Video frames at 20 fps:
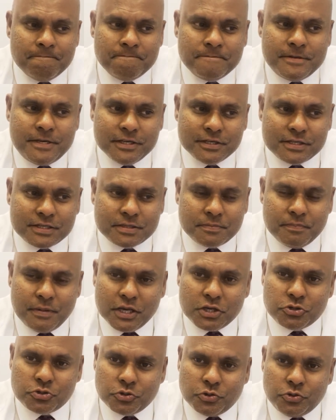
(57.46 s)
Just
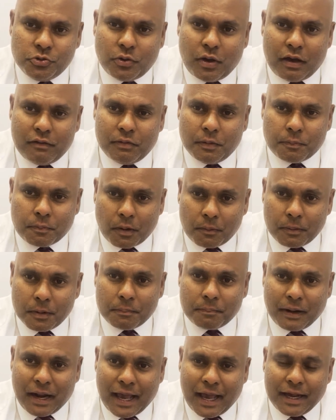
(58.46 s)
make sure you have a proper
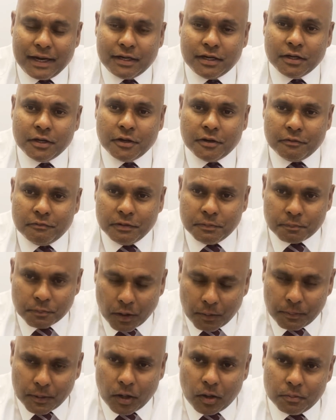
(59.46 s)
plan with
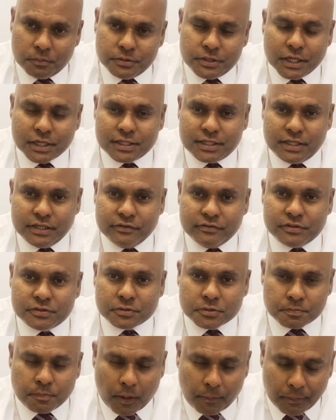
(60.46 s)
proper objectives,
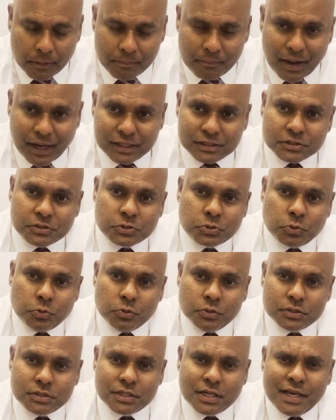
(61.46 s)
proper
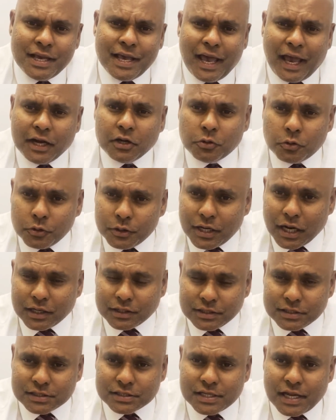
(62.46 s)
milestones, and good
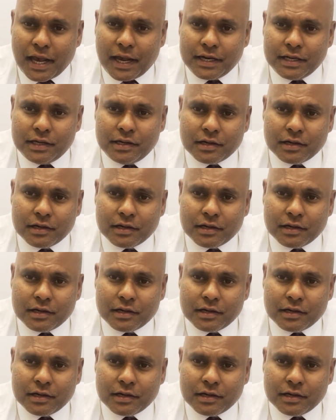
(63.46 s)
understanding